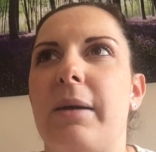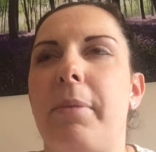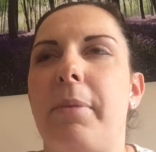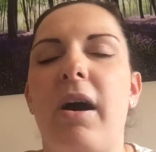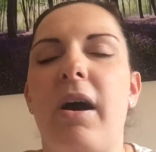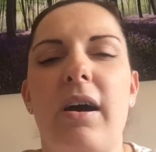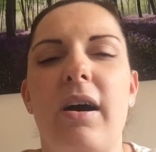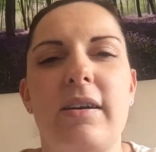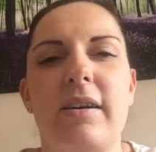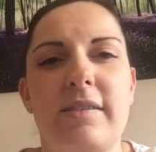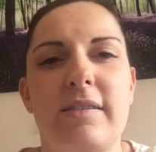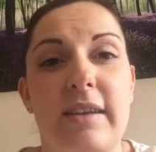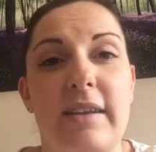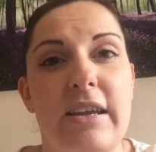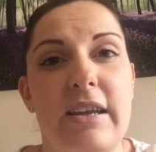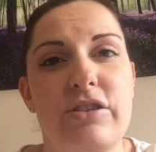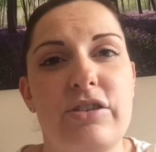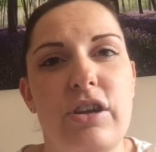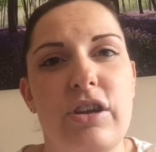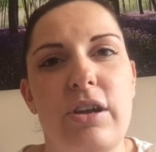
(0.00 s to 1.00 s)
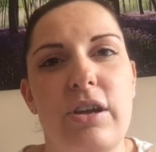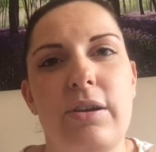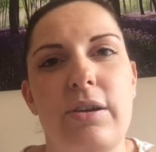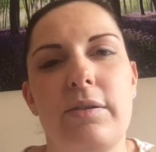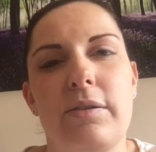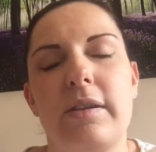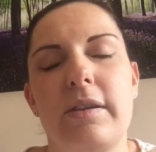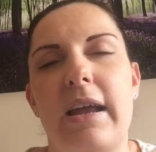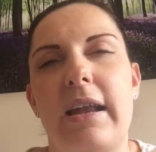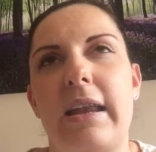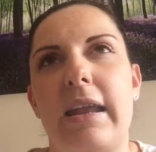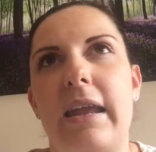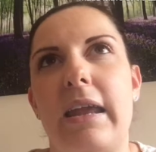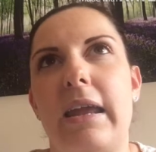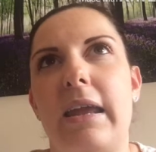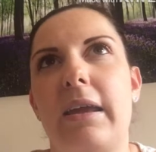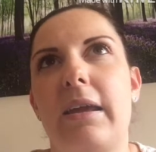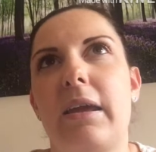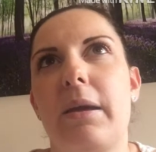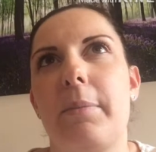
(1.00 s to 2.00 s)
past issues,
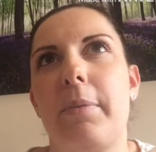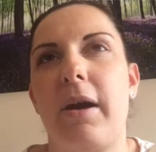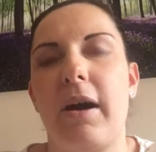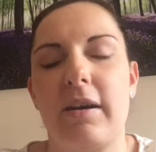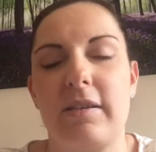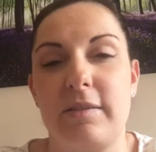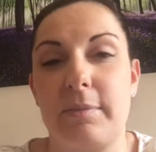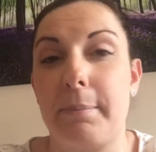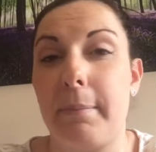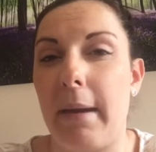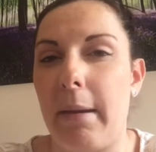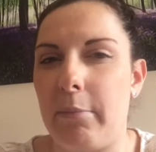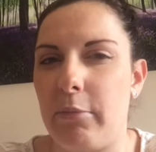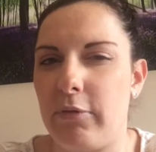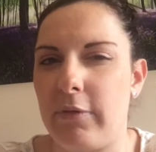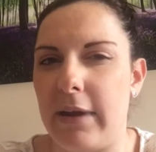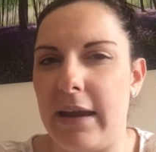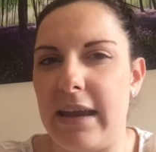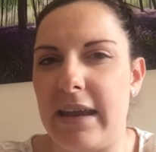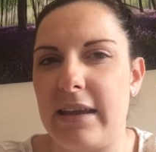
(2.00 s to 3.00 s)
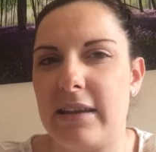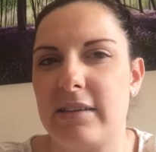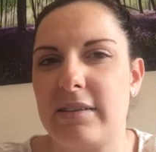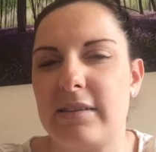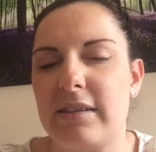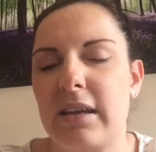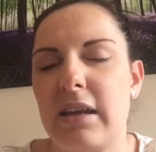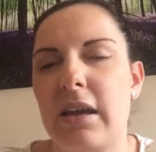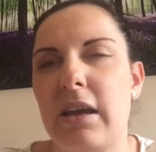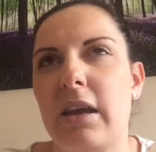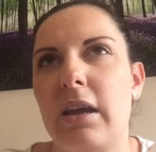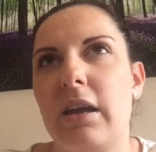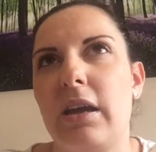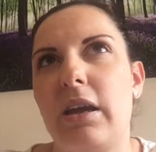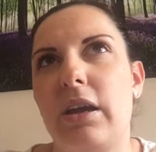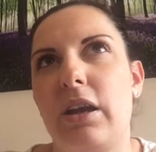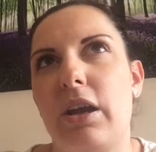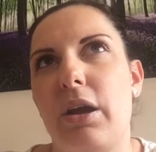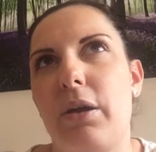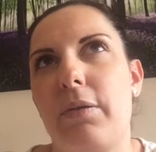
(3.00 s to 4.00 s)
any past memories,
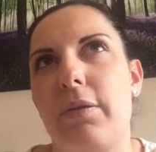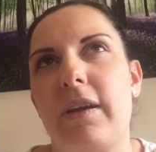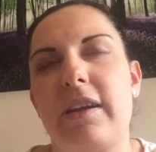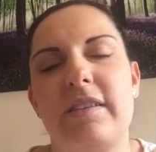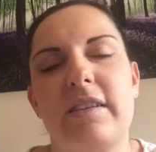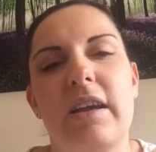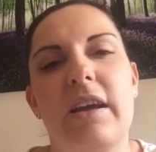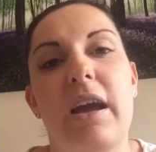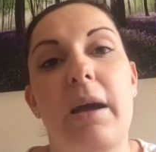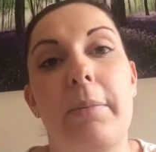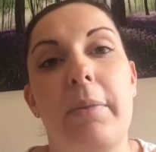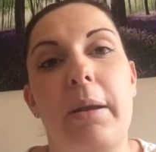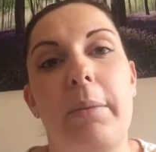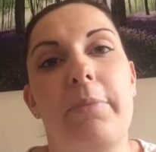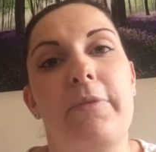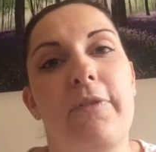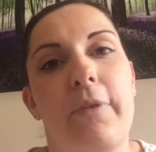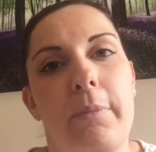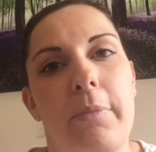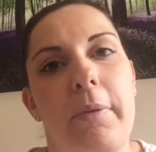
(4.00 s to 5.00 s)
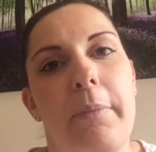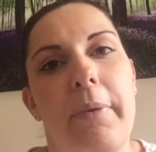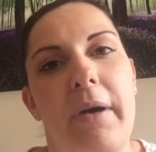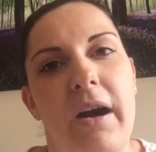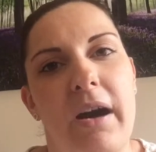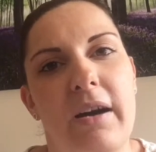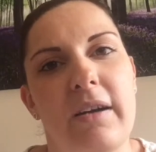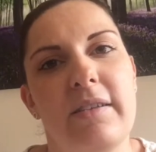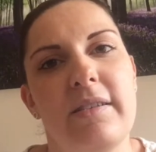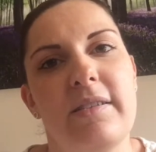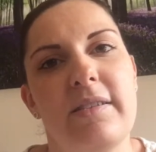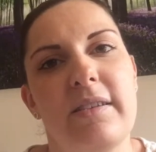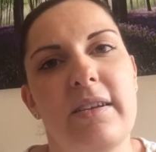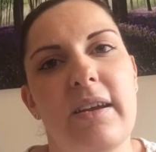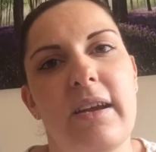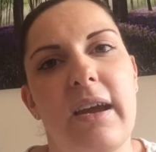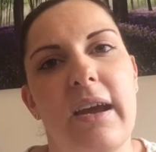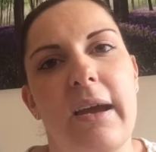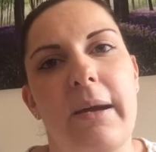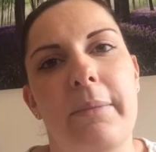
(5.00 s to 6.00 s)
things that are coming up from the past
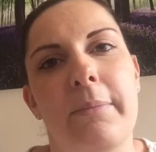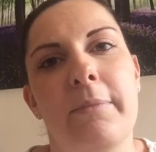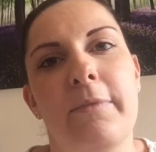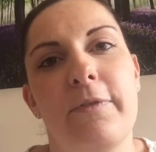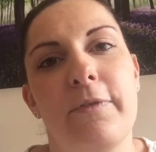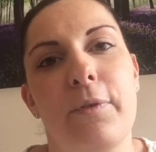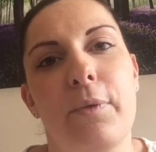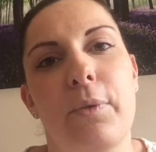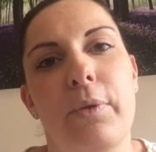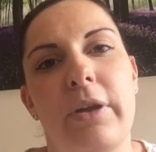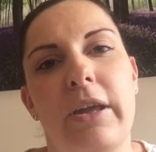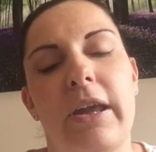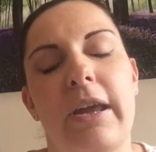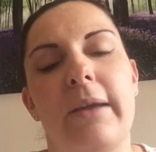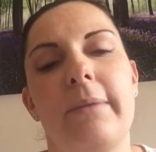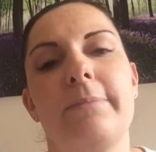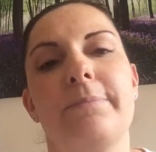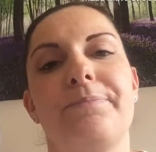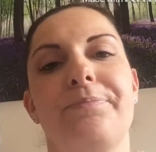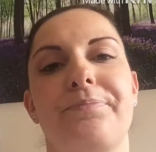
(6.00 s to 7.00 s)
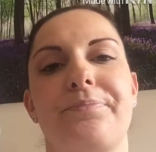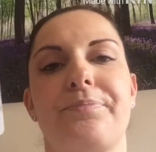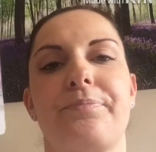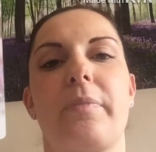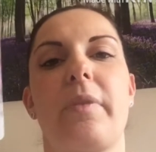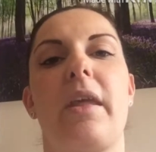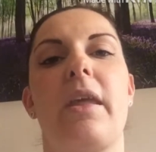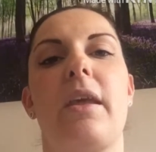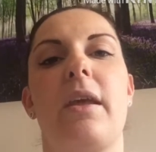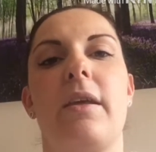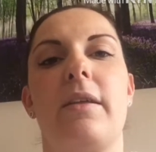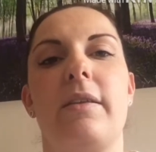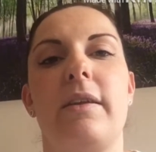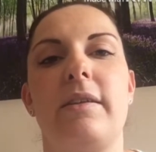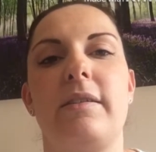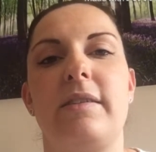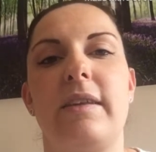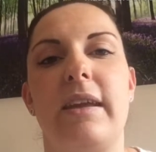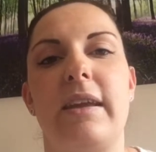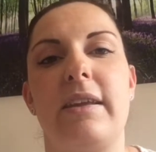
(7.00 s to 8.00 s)
for you.
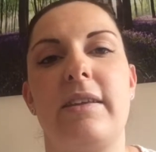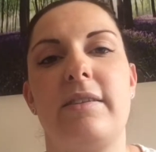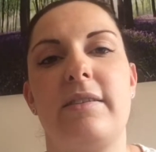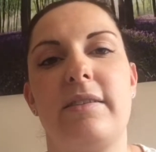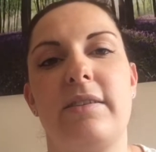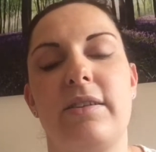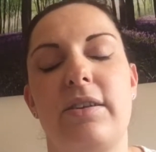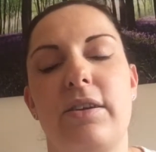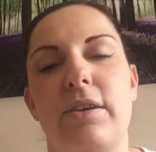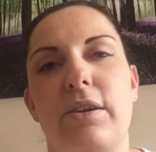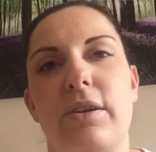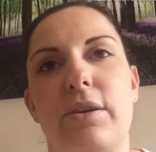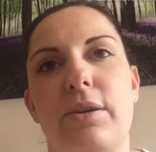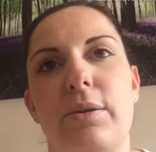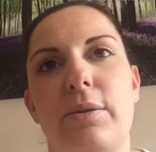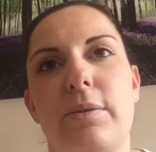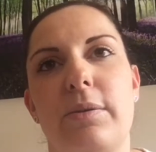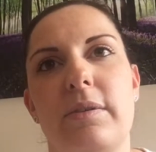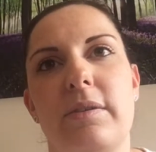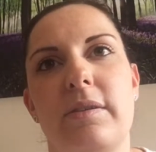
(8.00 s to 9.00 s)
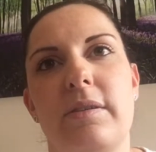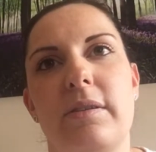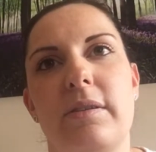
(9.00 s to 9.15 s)
This is to